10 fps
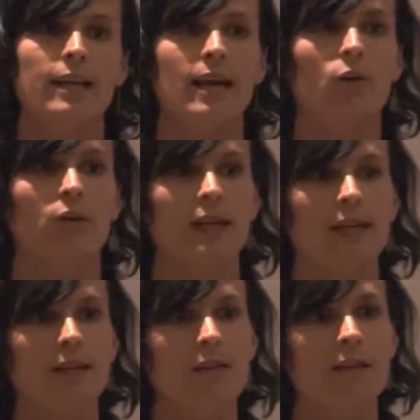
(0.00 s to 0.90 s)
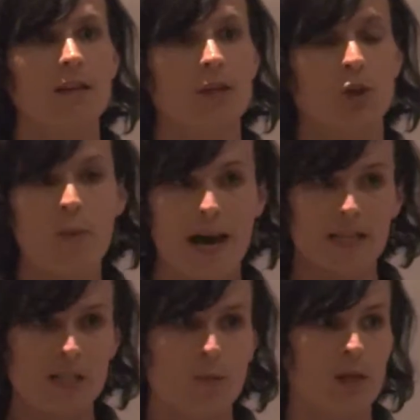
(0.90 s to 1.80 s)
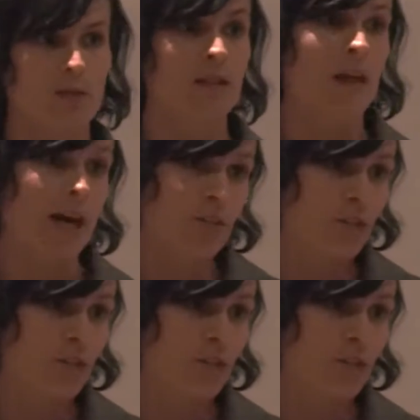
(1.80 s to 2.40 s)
Now, in the US, we use a lot of